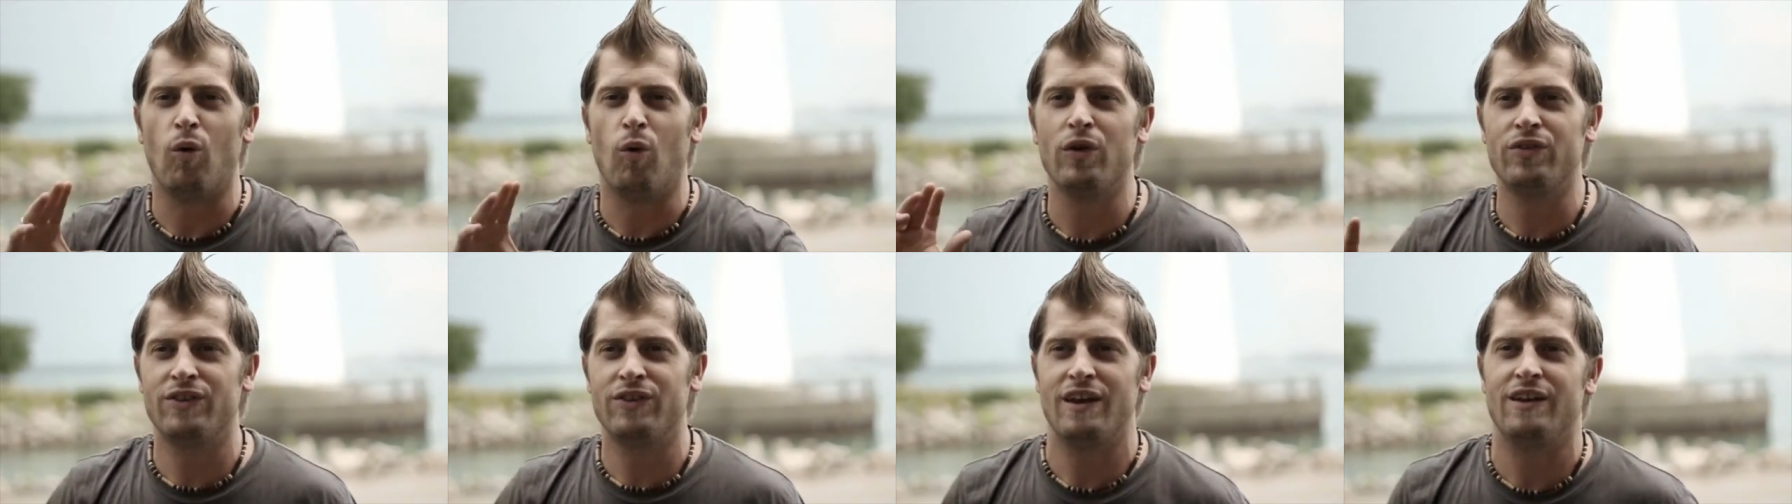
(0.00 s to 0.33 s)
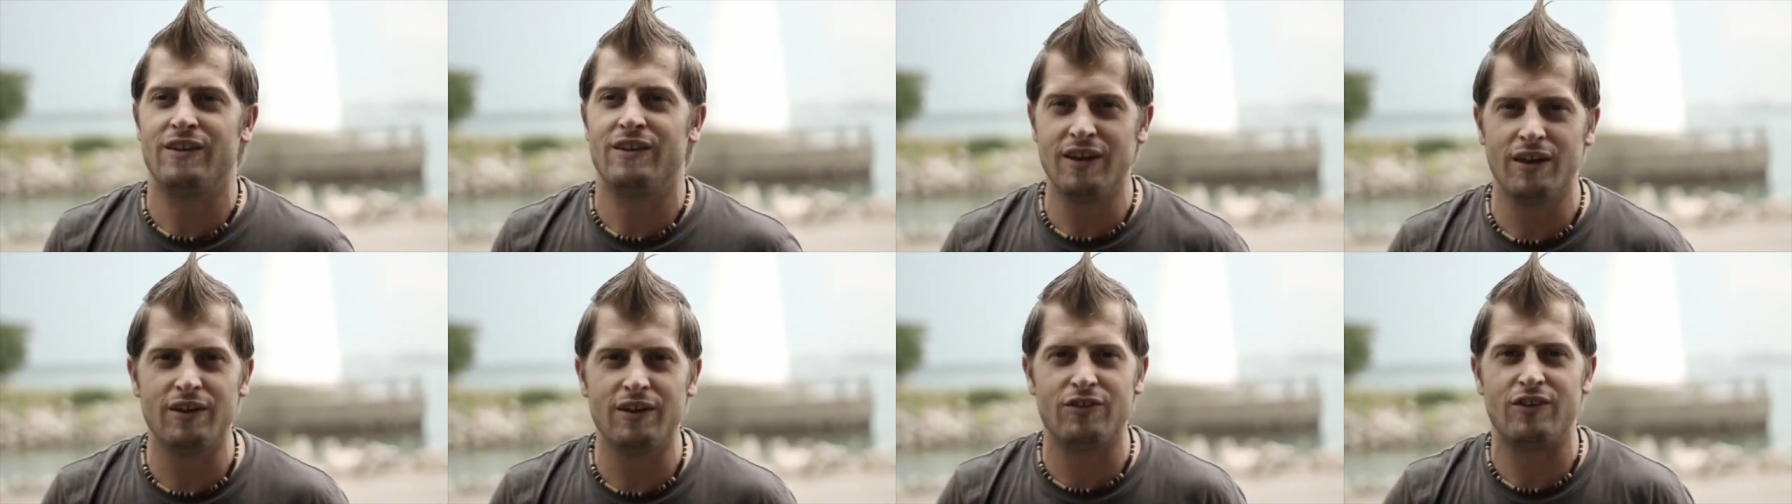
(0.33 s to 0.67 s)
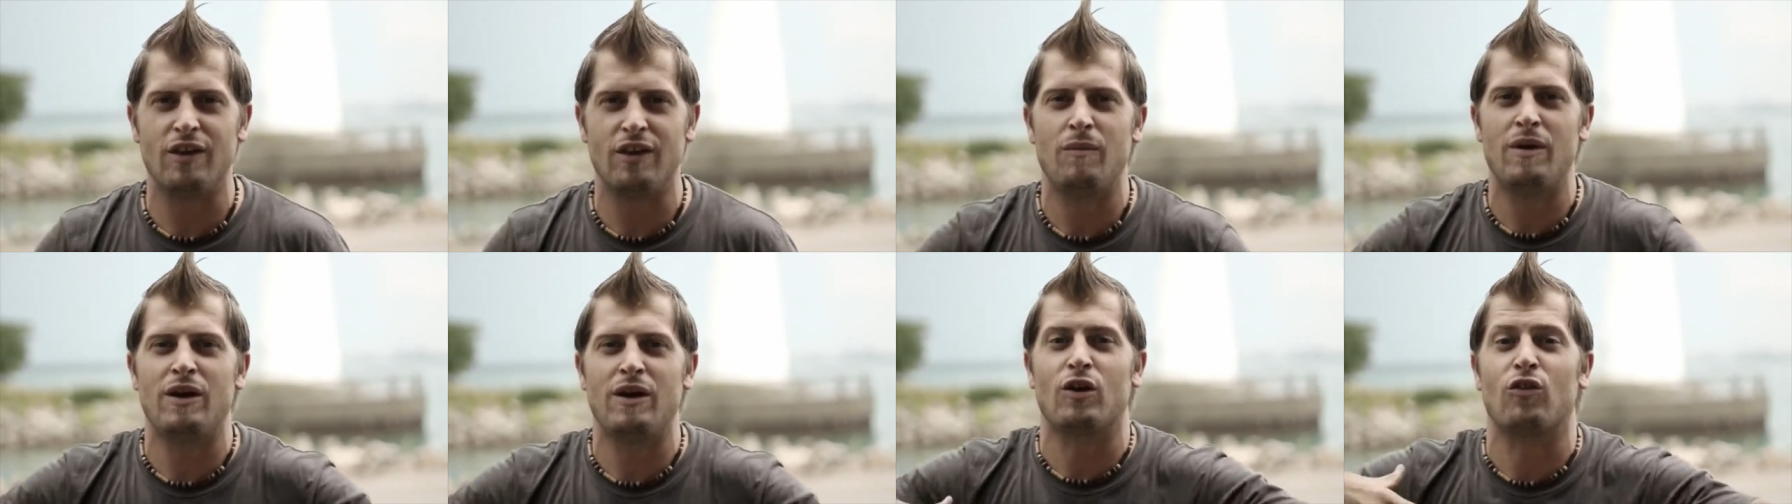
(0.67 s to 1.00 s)
what they did is
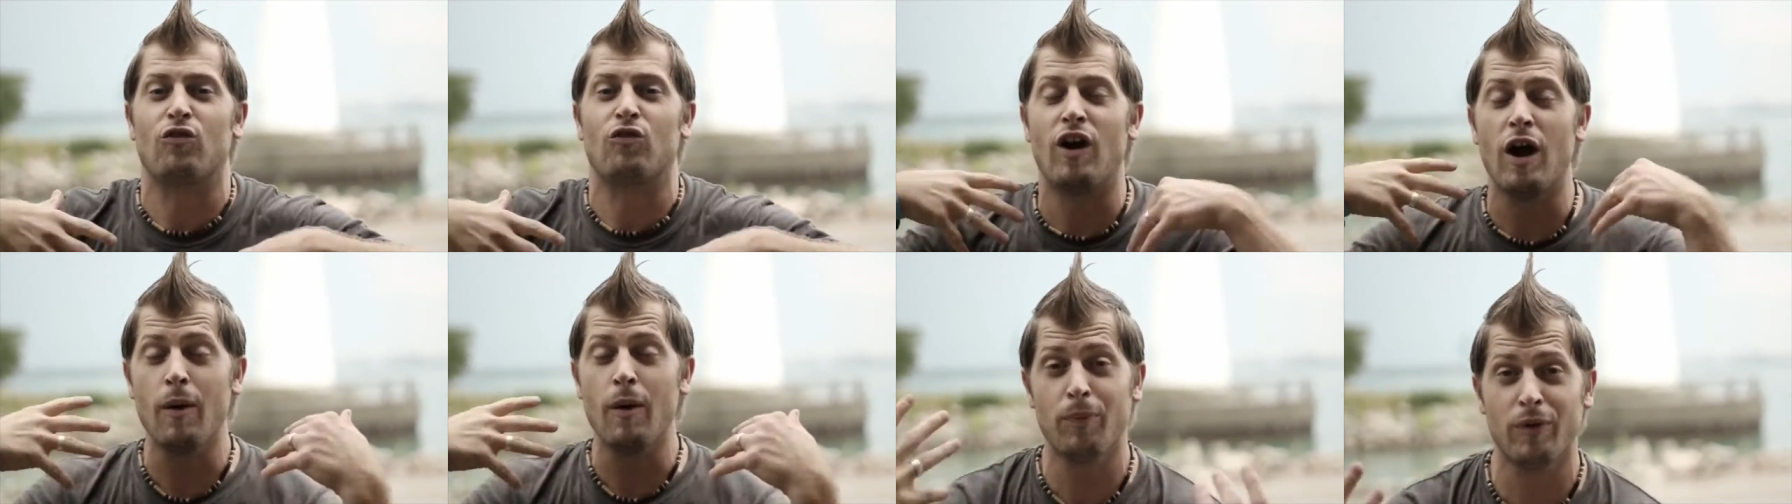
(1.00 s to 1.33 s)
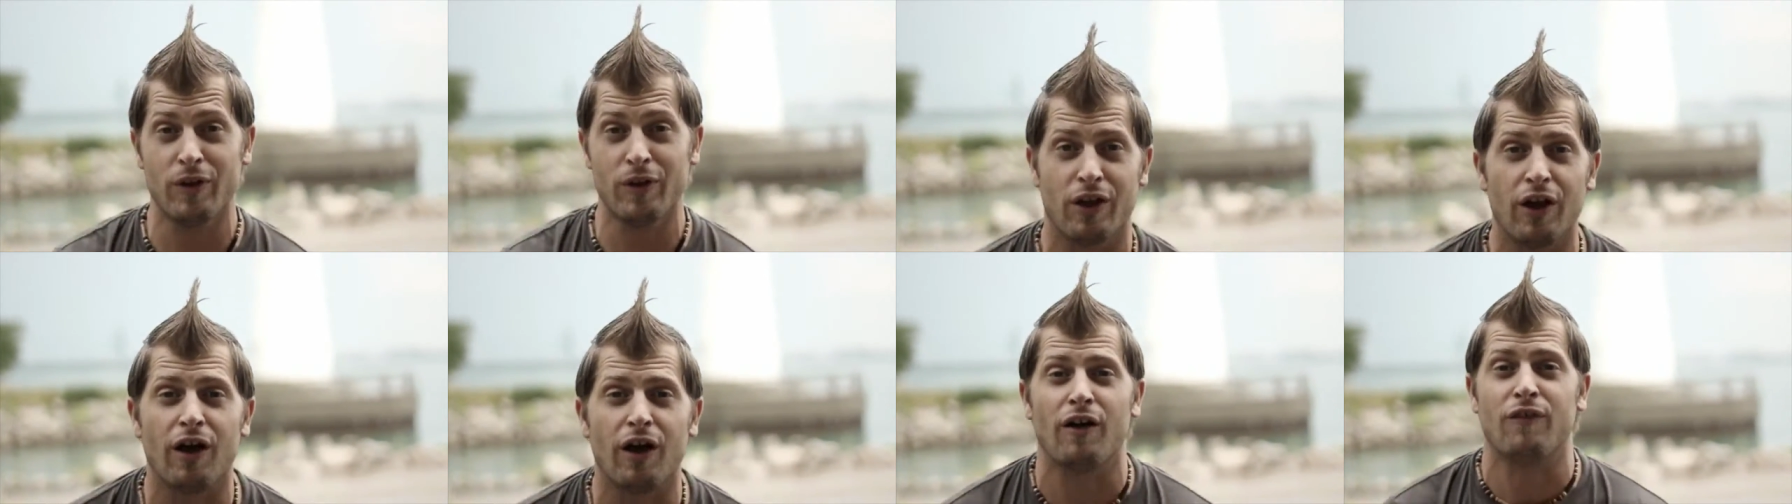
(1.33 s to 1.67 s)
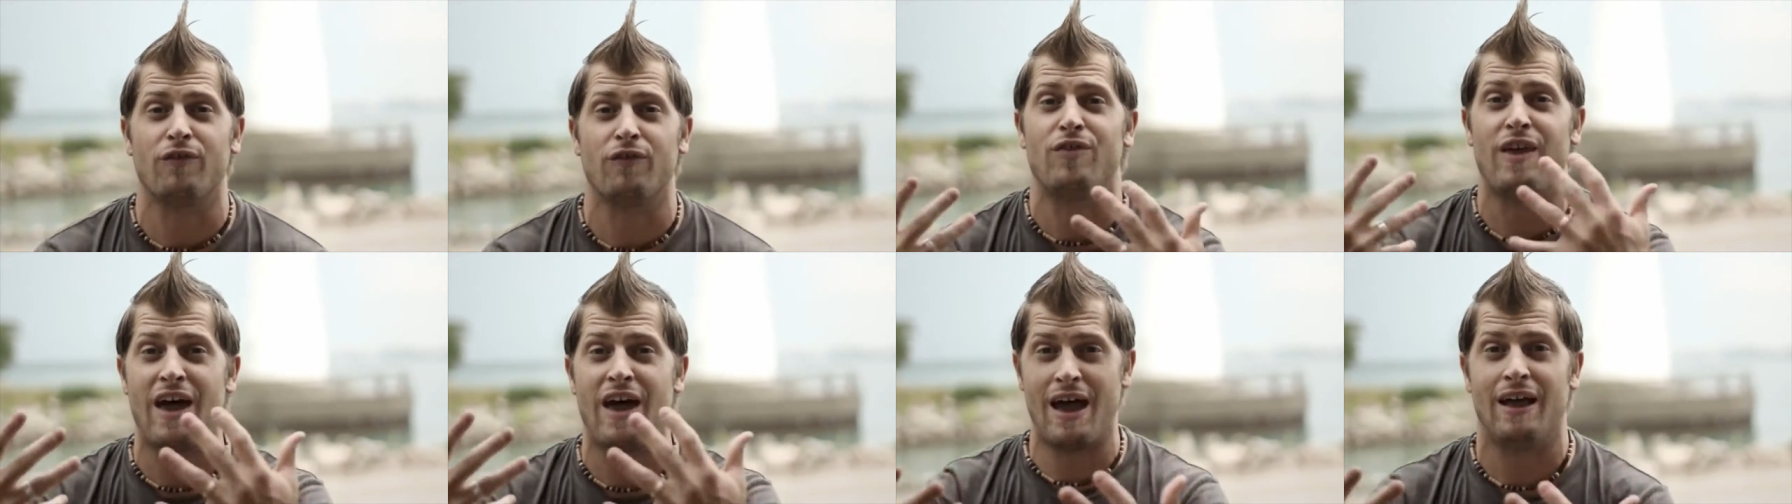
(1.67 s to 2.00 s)
they made a replica
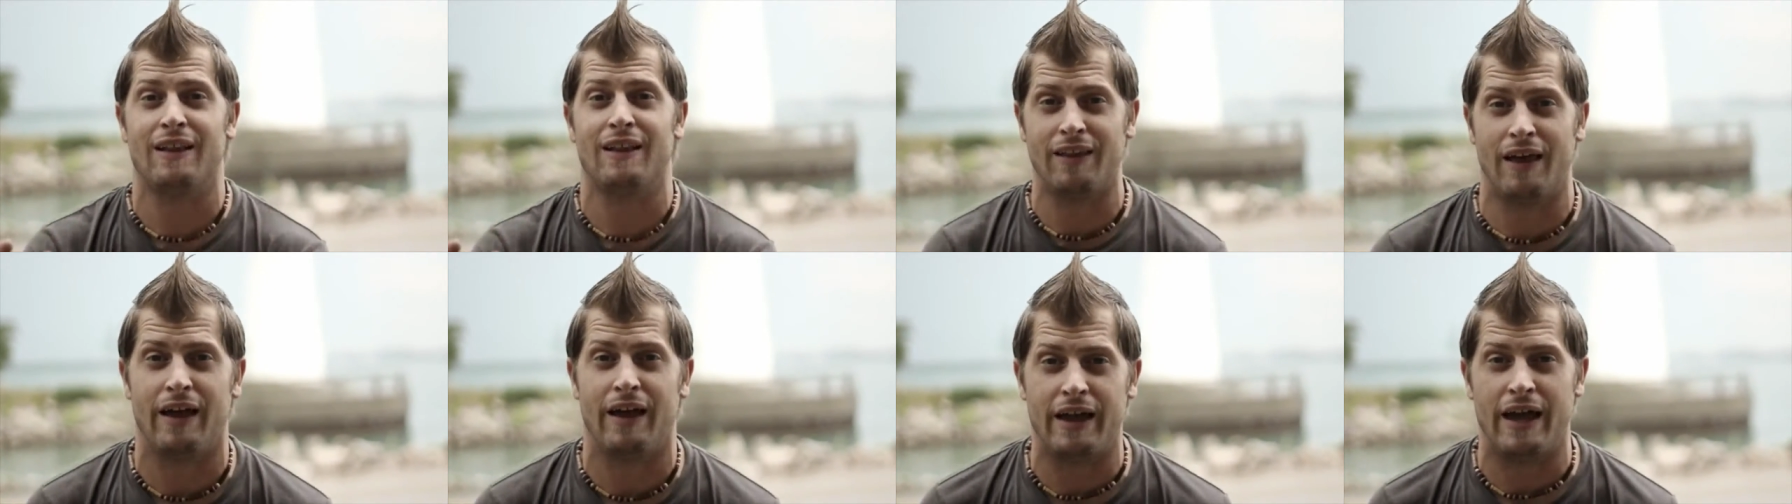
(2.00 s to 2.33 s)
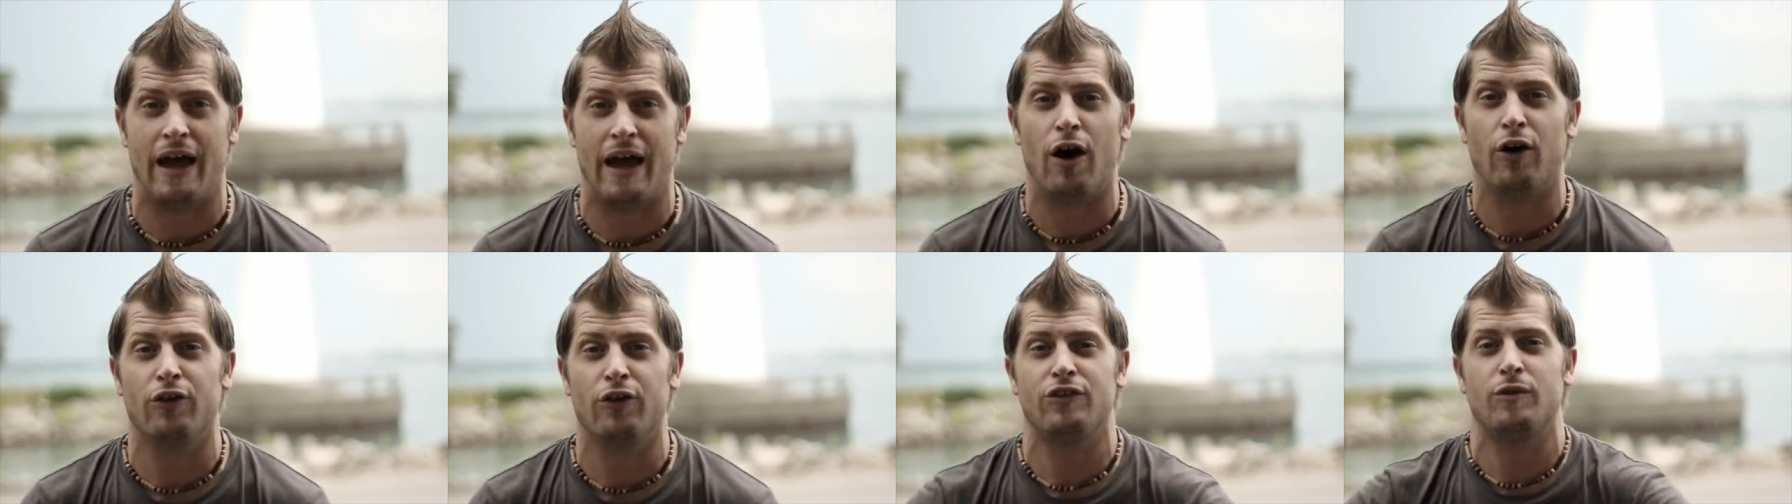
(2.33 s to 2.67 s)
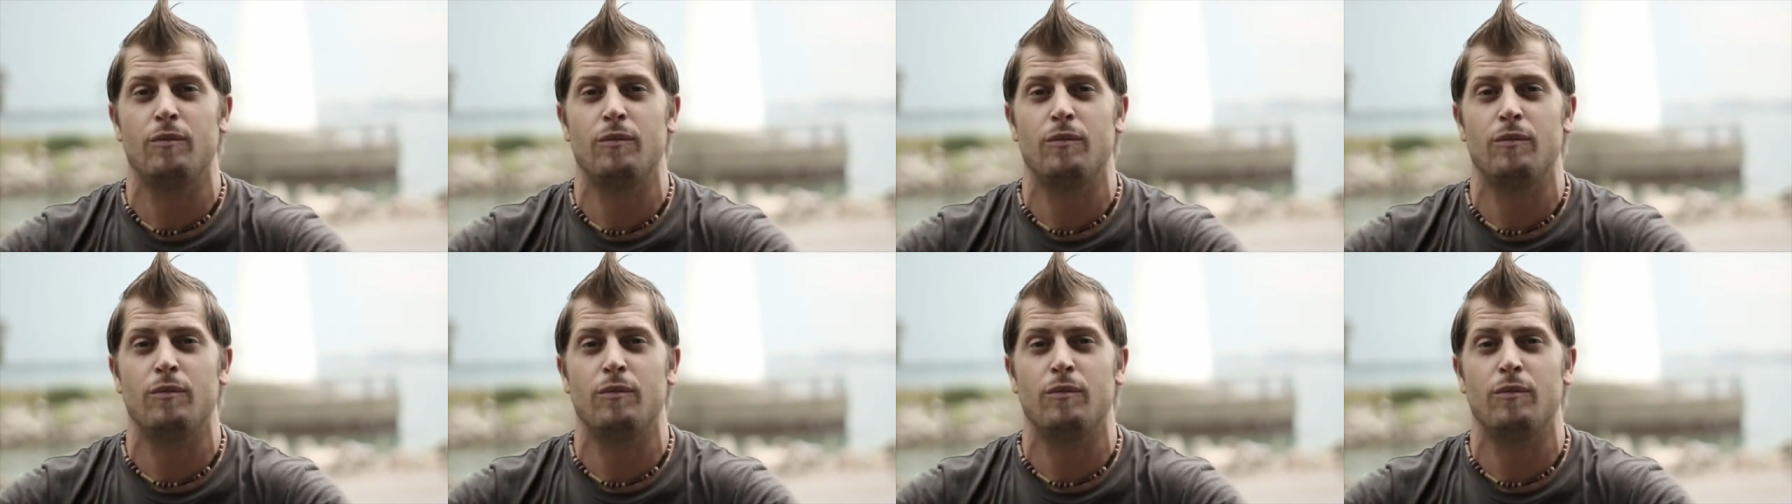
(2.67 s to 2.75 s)
of that lighthouse.